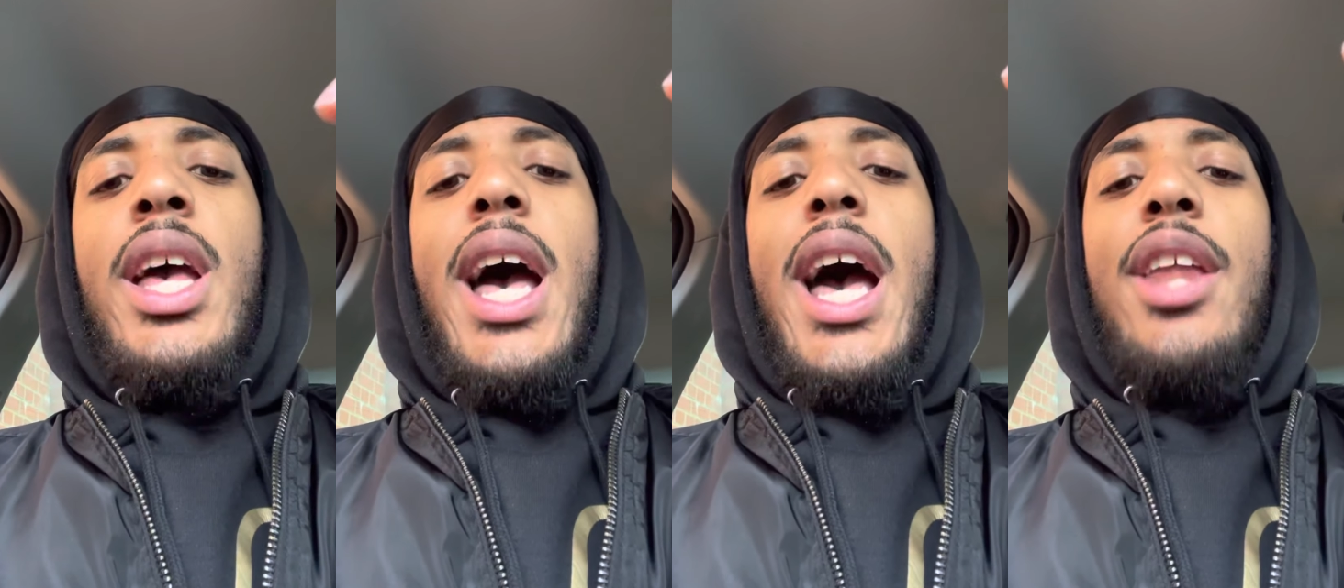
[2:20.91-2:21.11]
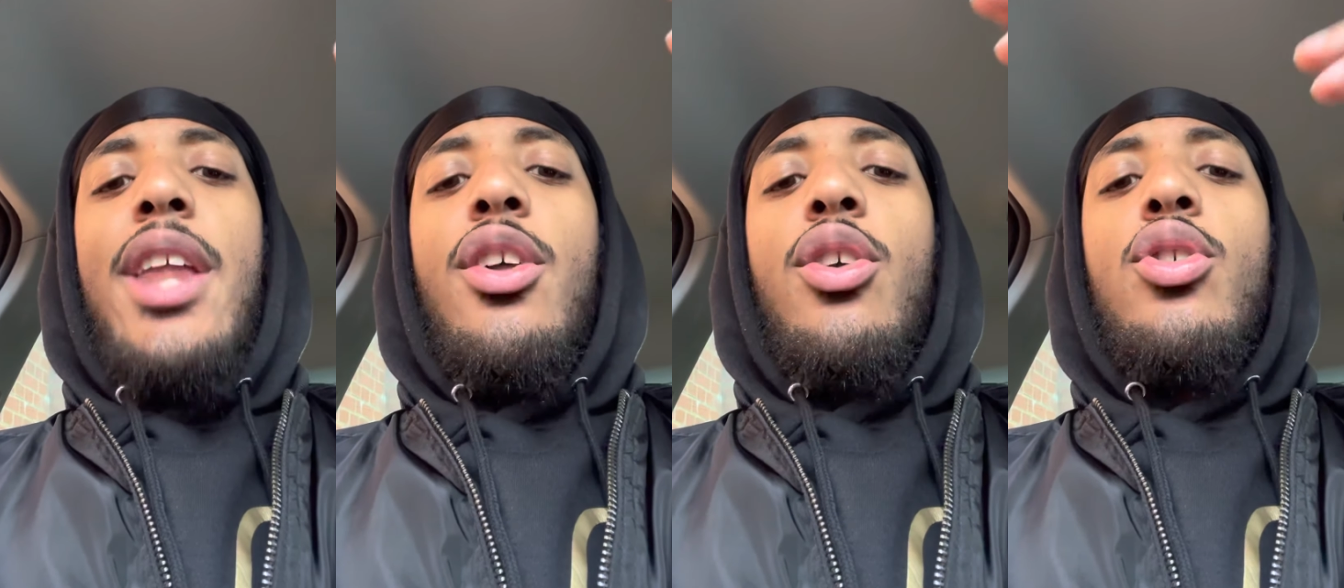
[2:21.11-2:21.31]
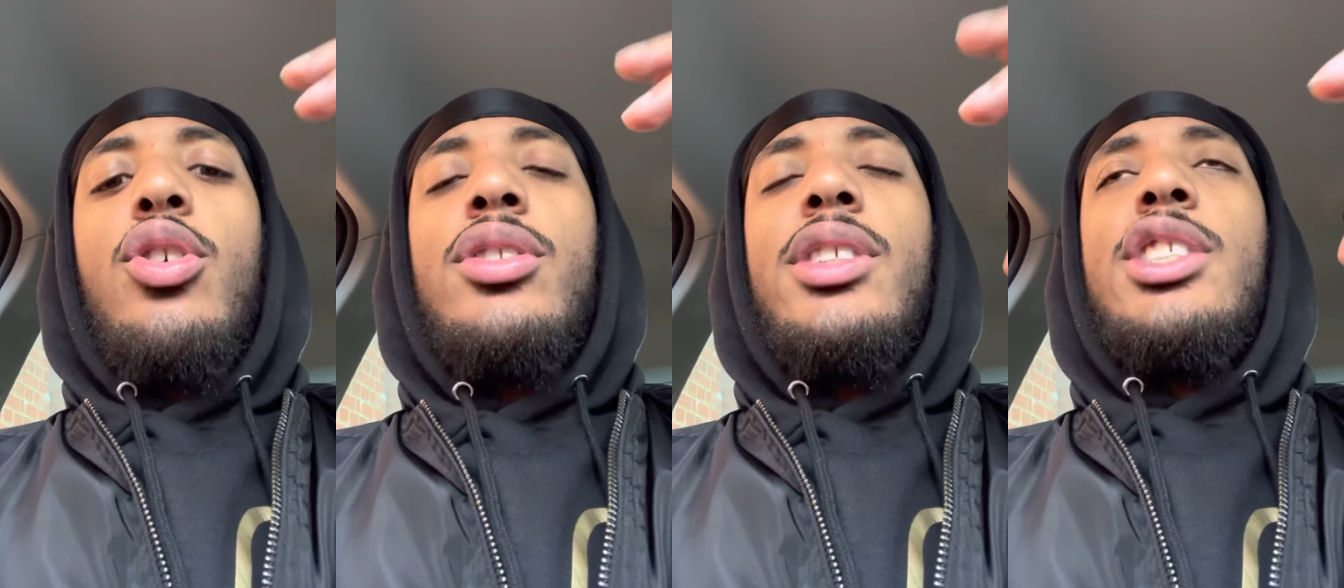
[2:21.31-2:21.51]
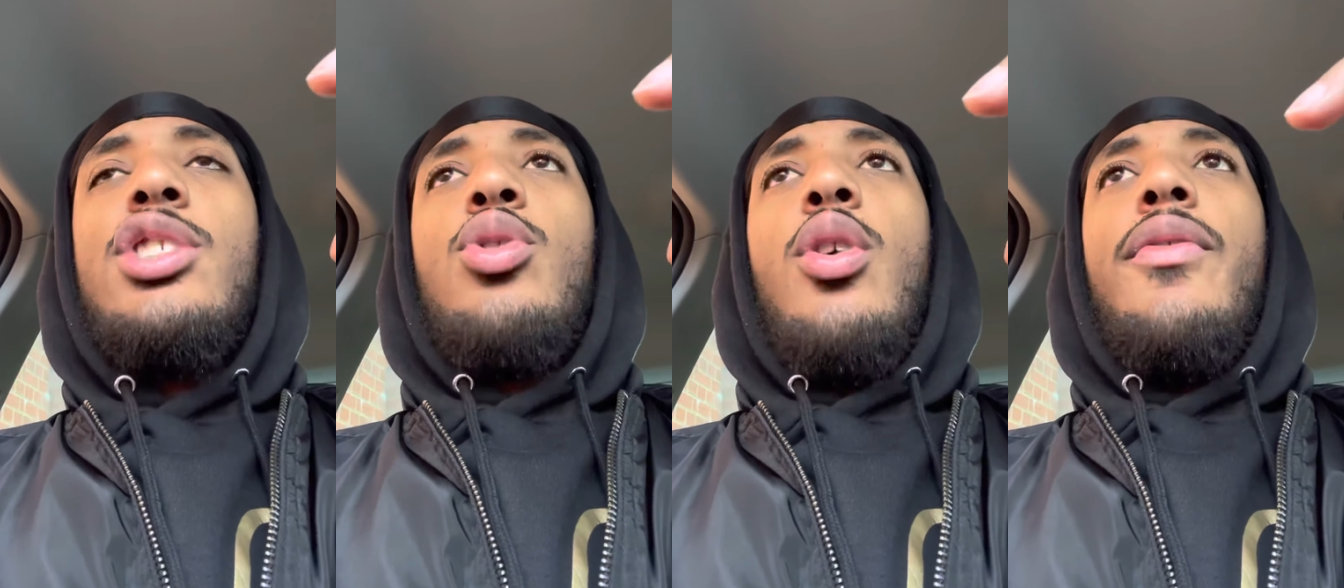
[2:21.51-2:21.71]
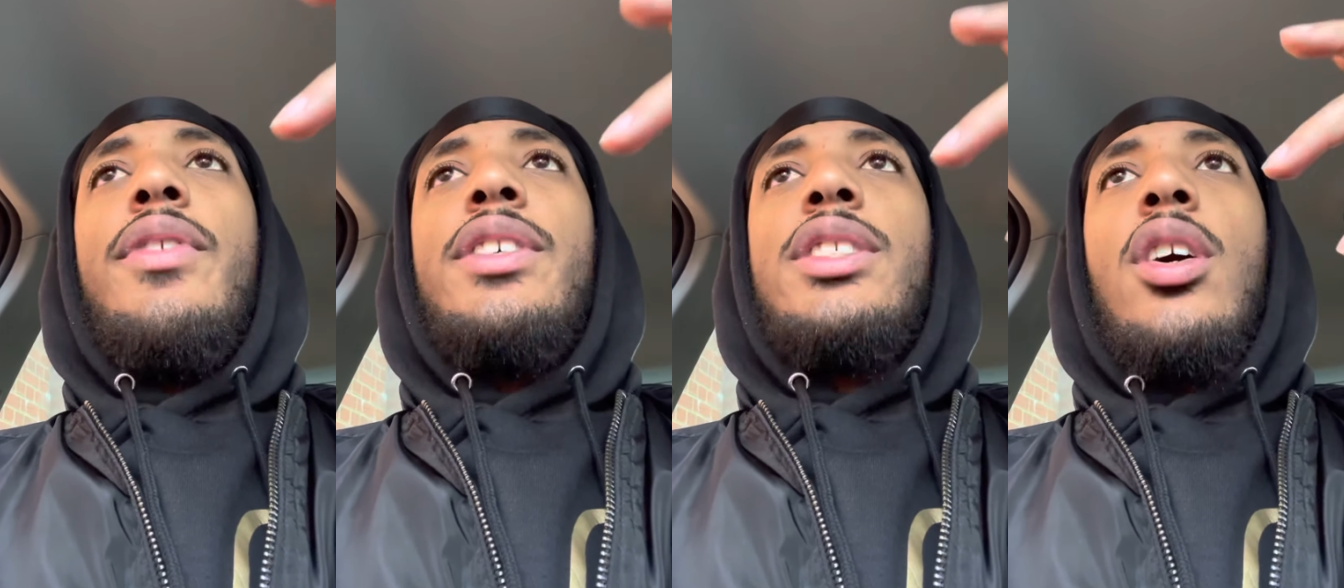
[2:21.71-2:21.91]
and the condition
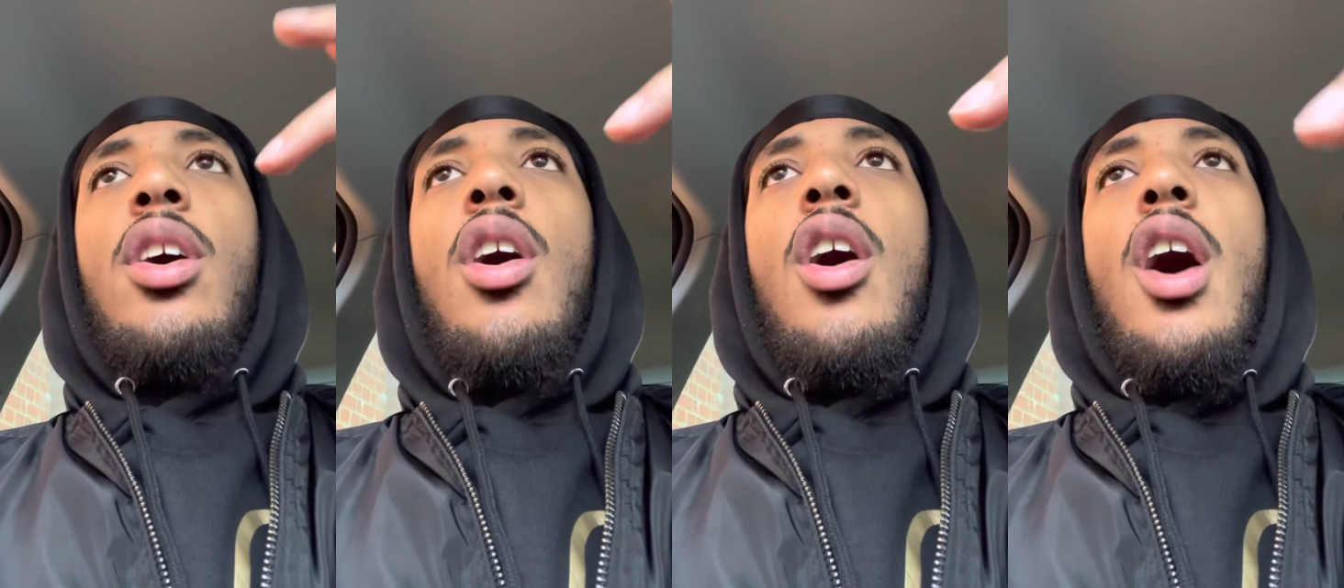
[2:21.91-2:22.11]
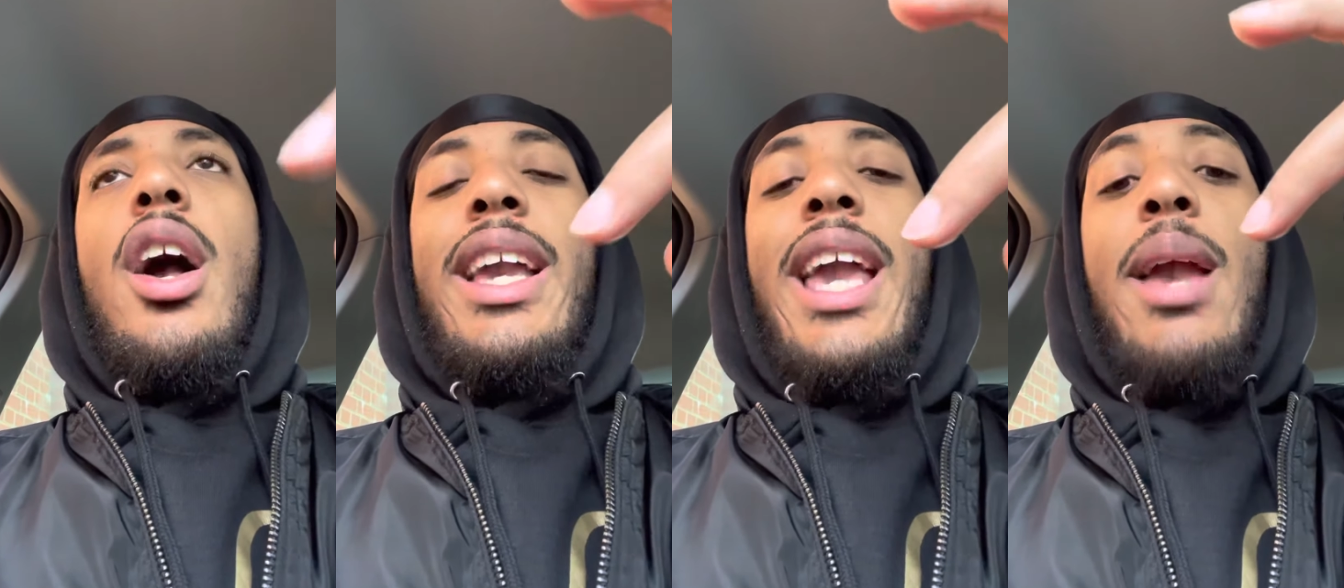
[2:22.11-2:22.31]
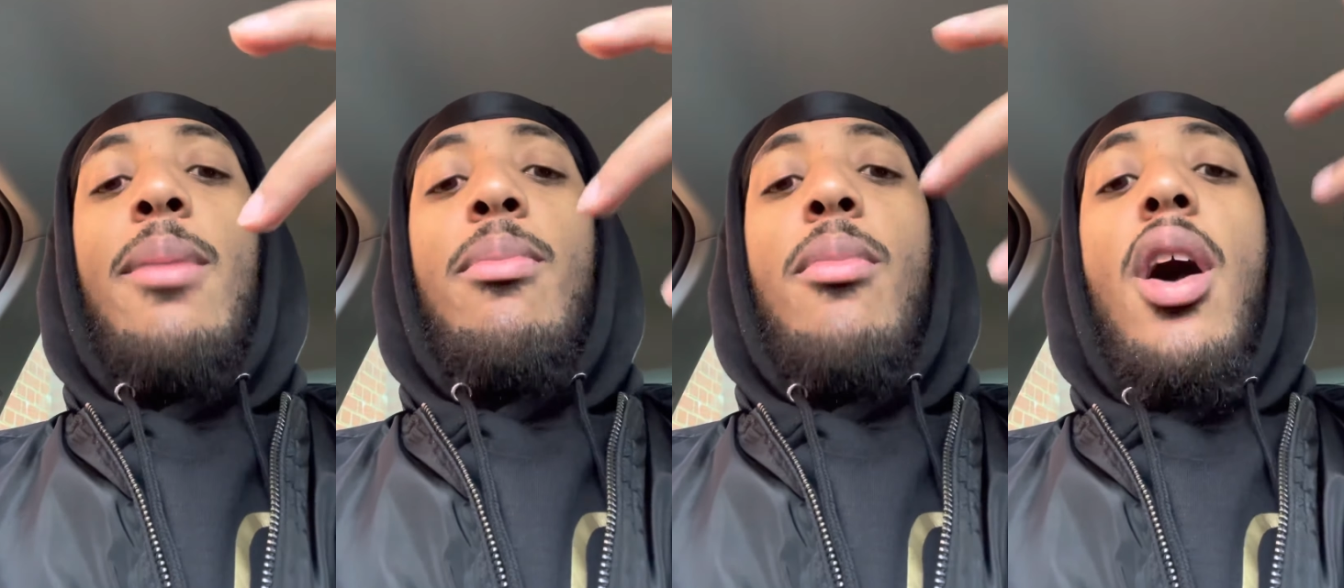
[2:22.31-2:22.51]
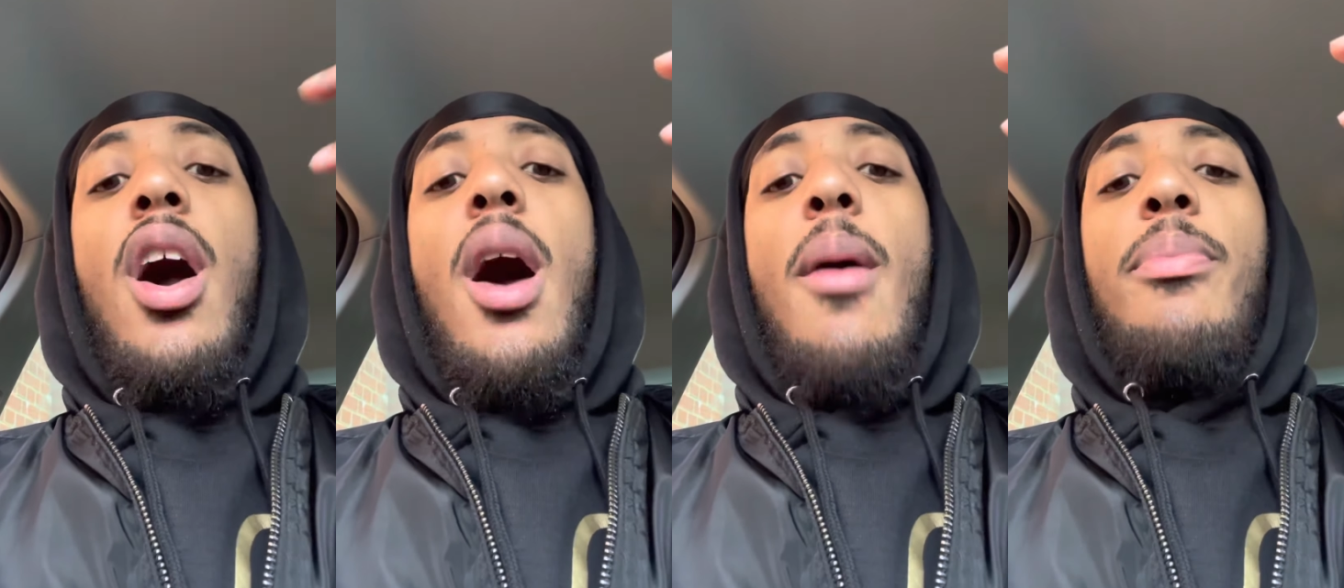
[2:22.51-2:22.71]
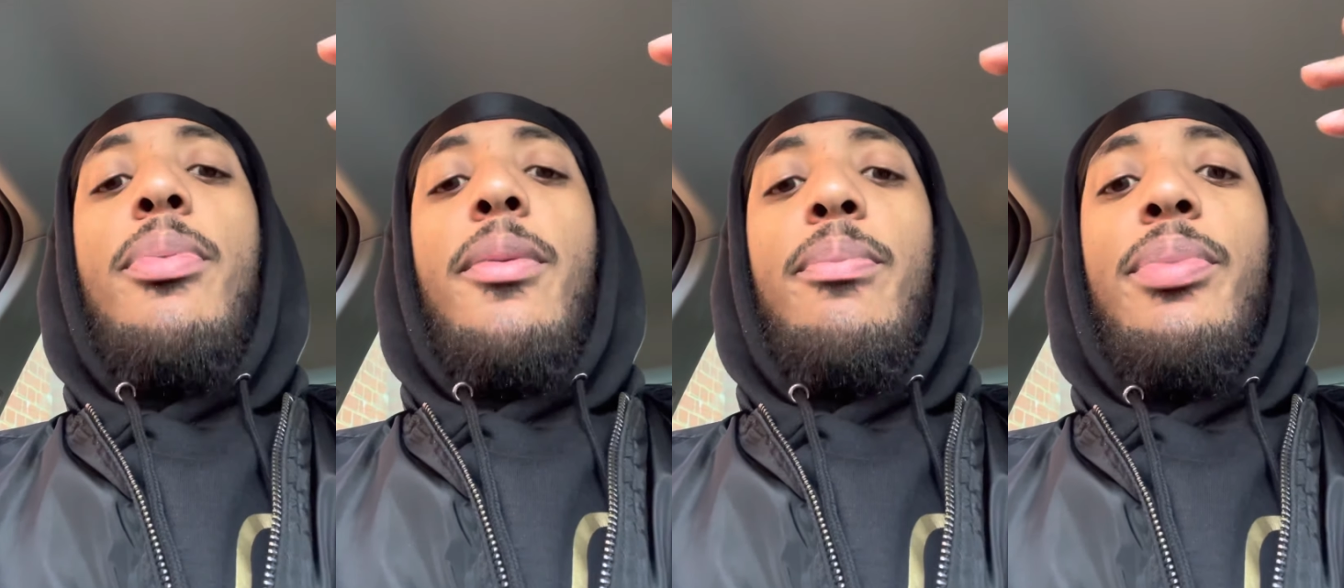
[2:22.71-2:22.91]
of his heart came up